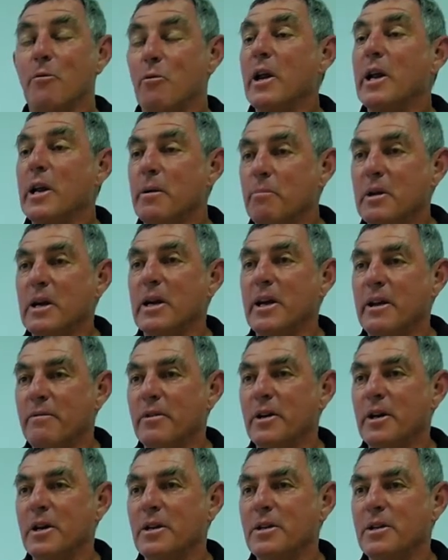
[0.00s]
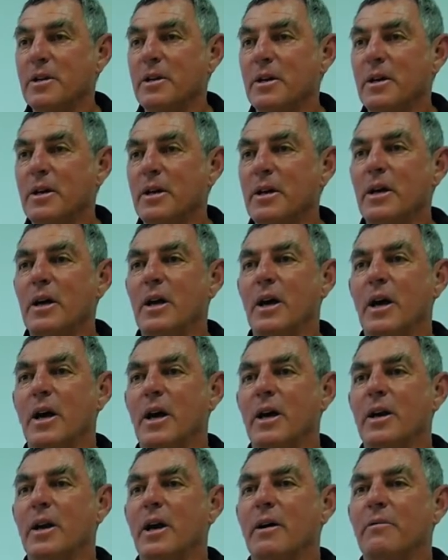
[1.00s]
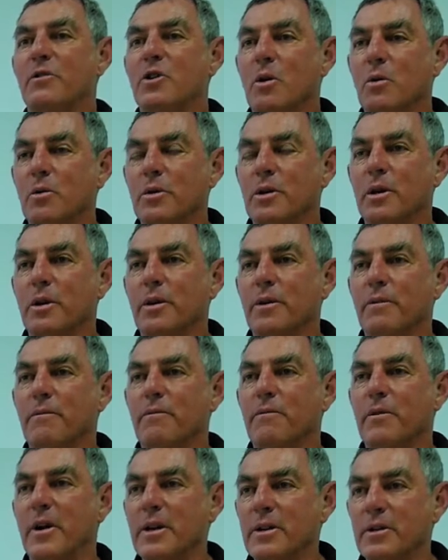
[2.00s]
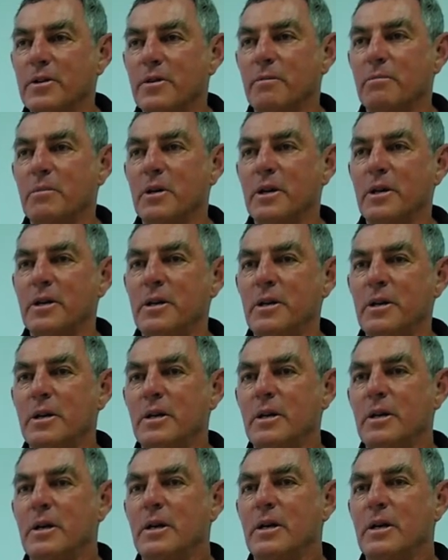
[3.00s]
I really believe in it. And I've told a lot of friends of mine